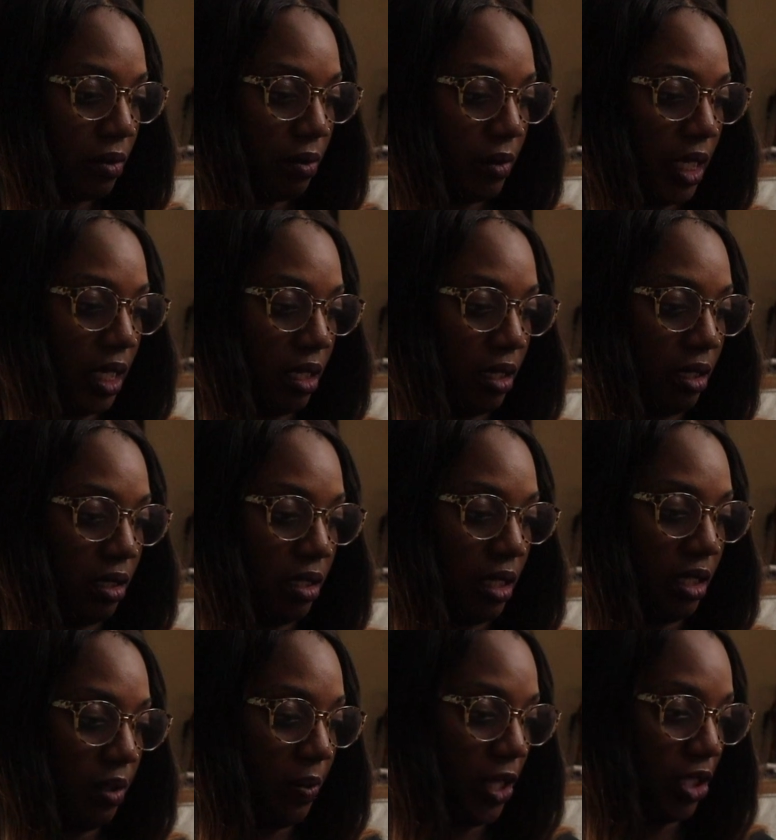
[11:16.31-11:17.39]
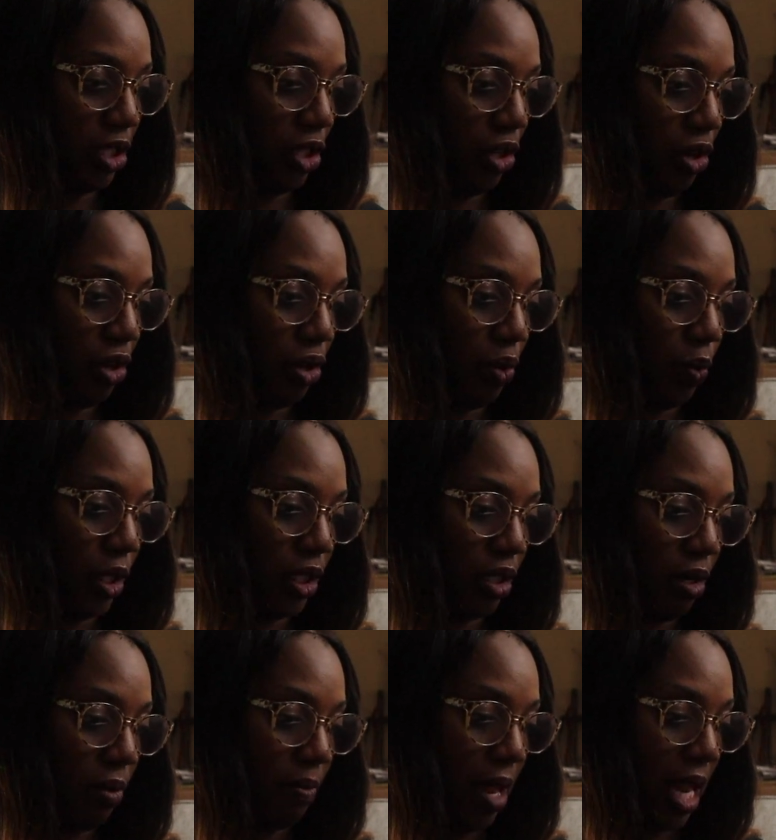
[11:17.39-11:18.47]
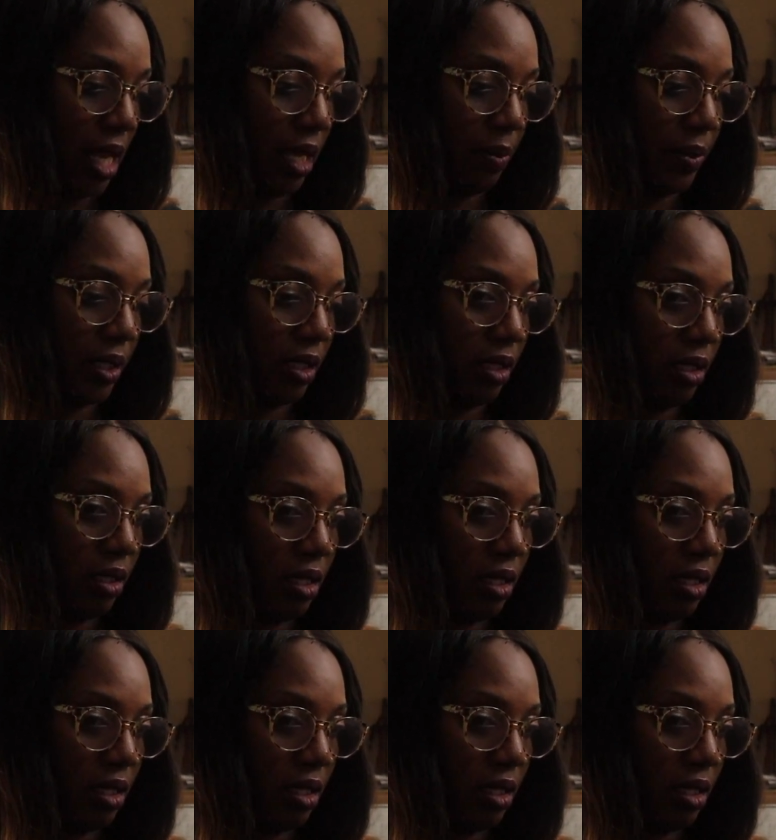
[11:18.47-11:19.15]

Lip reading: because especially during the winter, my lips,